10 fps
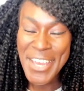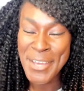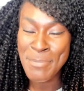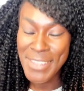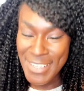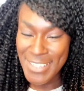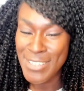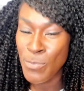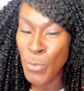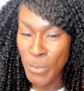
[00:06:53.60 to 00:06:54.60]
but this
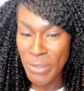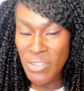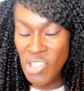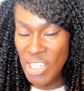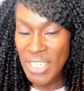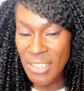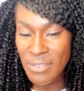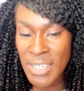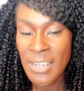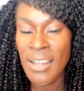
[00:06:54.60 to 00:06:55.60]
is what we've
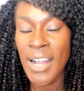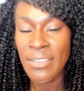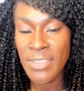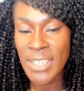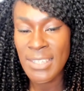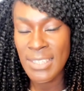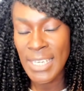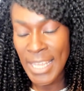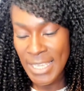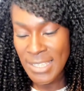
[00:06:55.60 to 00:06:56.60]
achieved, and this
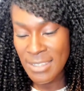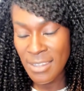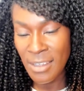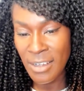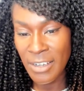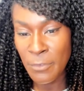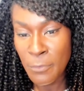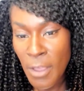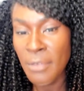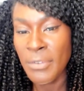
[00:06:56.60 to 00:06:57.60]

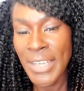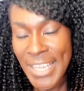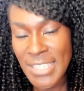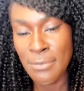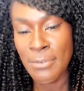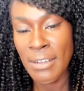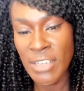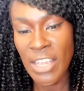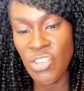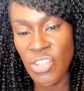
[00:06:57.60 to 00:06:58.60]
further lays a
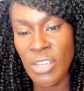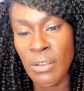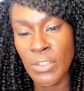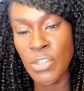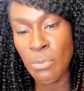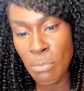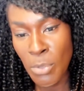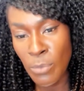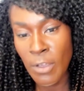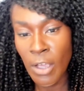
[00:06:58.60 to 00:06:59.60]
foundation to
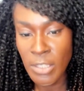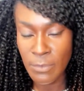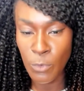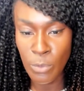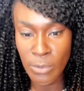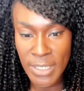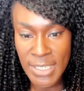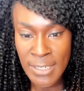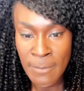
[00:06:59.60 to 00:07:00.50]
move us forward.